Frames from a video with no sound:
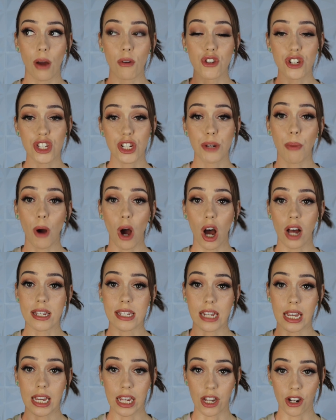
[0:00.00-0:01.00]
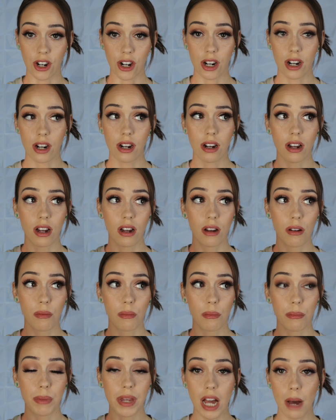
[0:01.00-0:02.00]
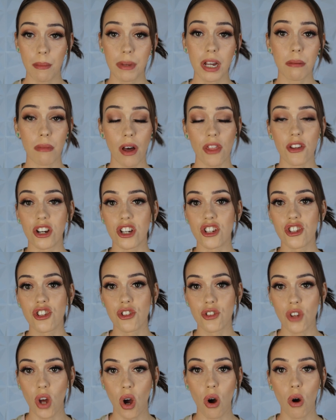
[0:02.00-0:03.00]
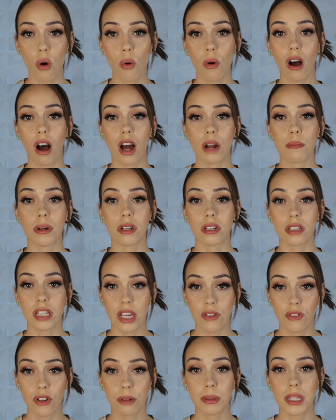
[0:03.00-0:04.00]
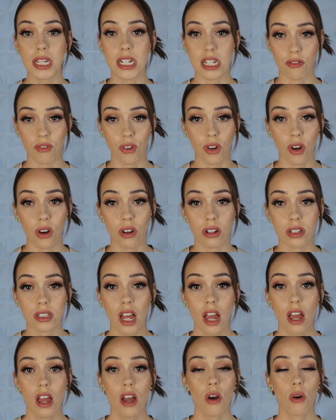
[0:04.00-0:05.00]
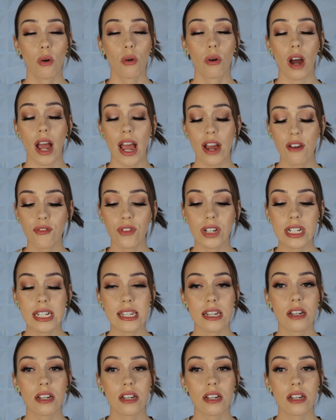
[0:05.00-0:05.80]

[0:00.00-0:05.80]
just to pause here, becoming a mother is so unbelievably difficult. Every